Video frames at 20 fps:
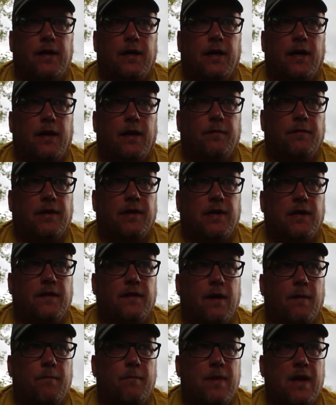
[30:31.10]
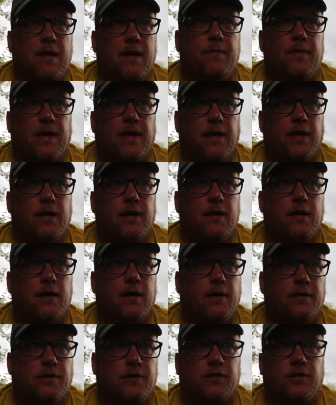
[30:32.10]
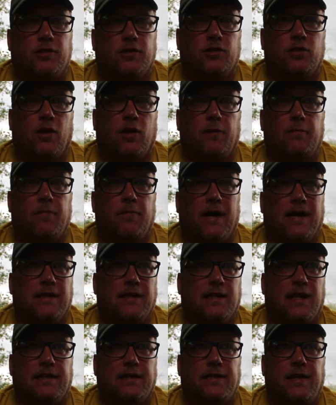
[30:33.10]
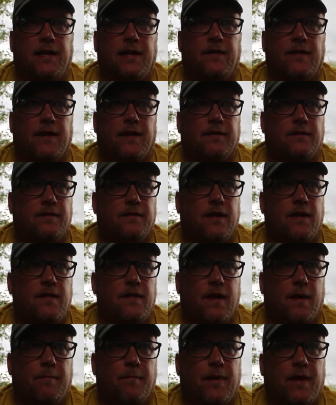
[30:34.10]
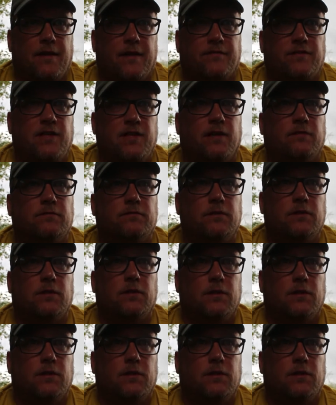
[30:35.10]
and I'm thinking that maybe just a solid bag landing in that bed of silt